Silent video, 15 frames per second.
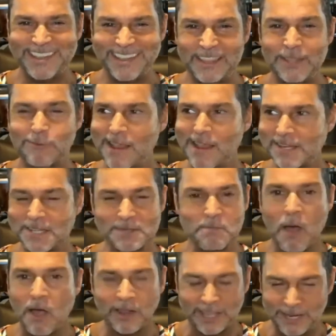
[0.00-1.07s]
The rest is
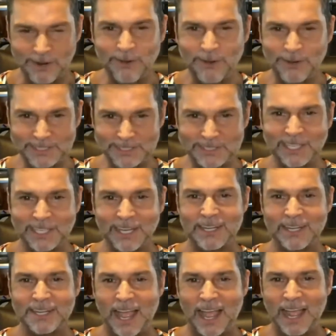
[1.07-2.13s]
market noise.
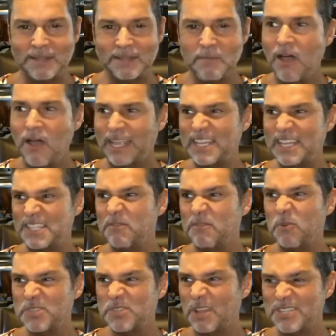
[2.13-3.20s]
And the markets have
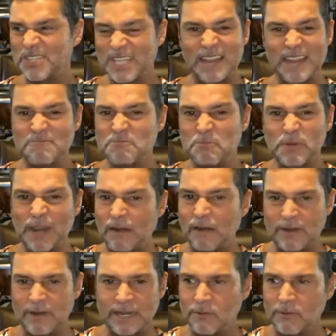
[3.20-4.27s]
also said, we don't
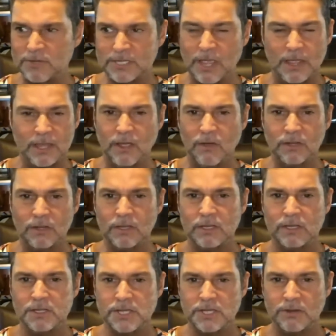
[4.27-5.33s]
really know what's going on.
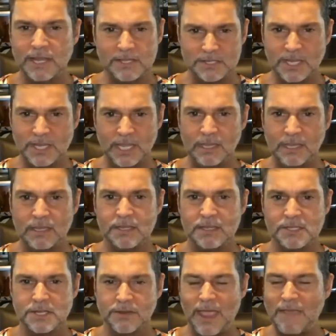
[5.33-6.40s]
So let's see.
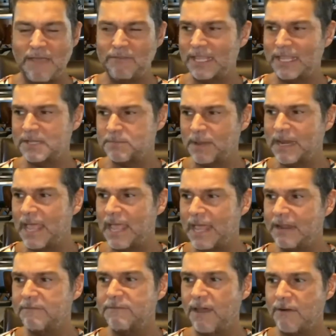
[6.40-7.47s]
So everything's been in
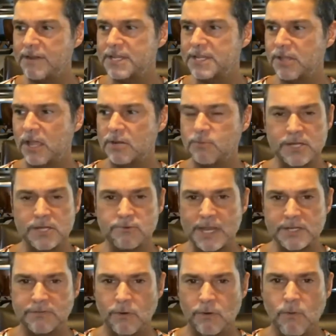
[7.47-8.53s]
a very sideways
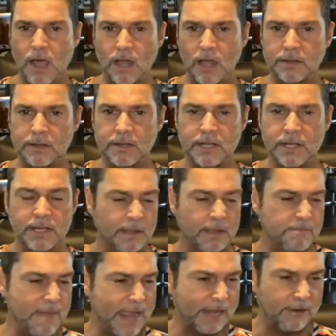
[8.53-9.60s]
range for a while. And
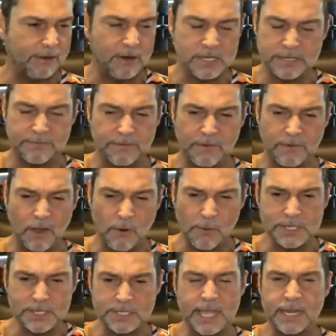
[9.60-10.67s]
macro, as I've
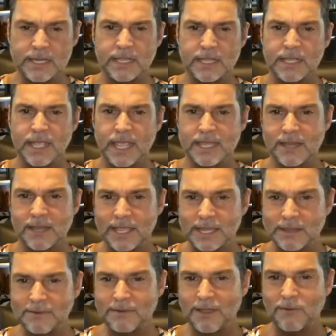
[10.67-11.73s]
always said, is
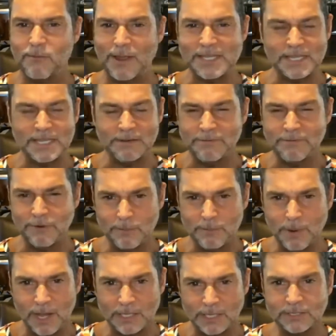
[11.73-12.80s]
like waiting for a
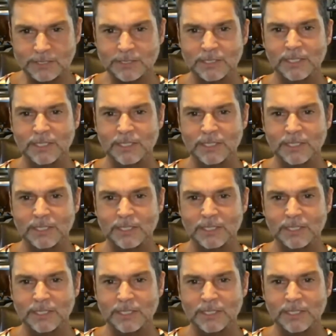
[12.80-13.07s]
bus.